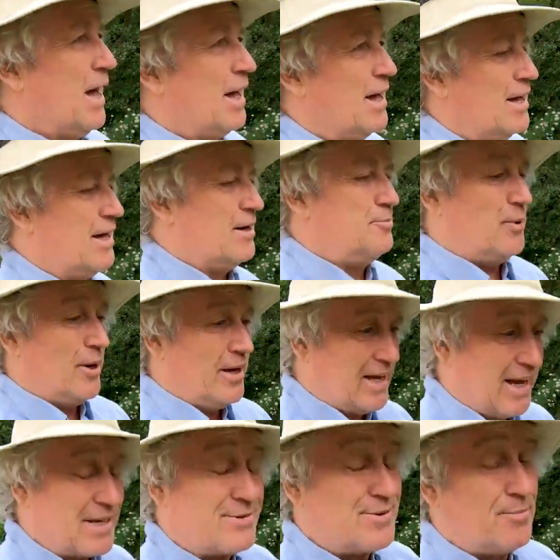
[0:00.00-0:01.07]
a bike
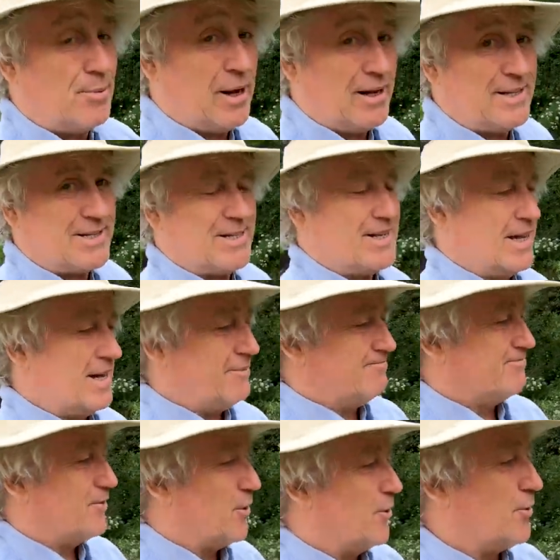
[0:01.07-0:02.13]
has replaced it
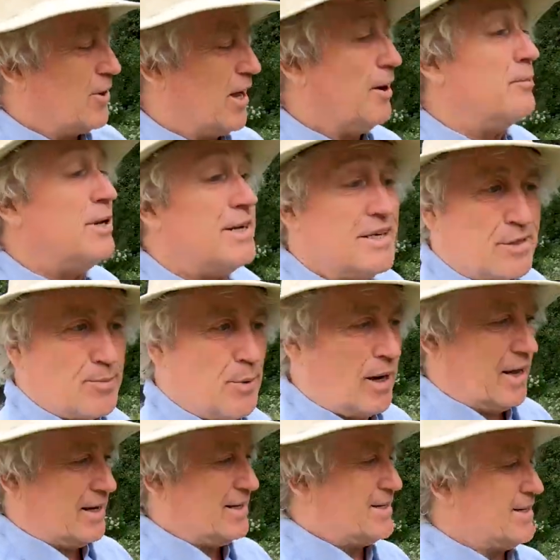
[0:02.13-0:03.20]
or come in its
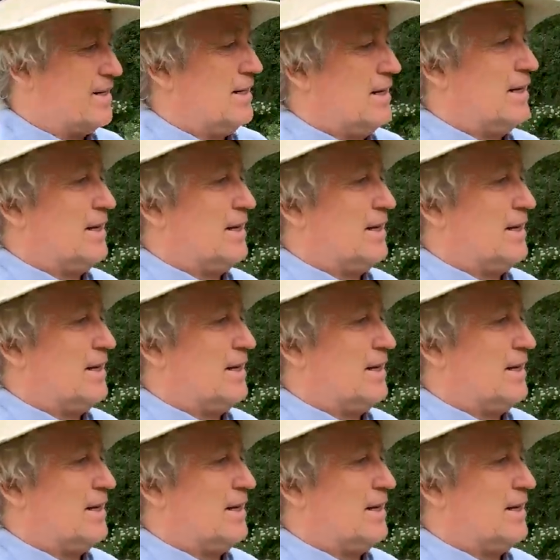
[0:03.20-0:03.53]
place,